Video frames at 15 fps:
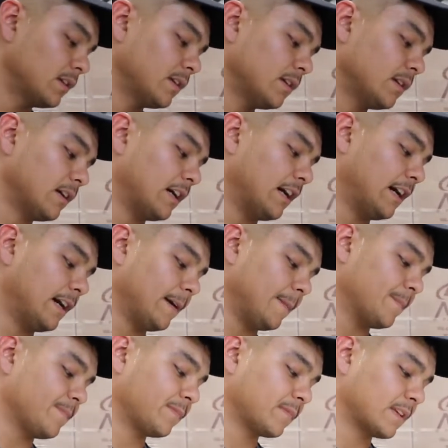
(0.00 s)

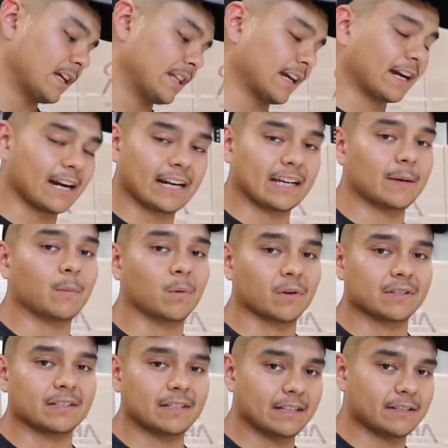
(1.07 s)
and then kind of get more
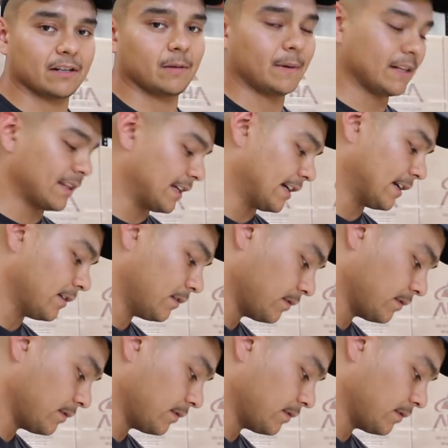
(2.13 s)
into detail about that.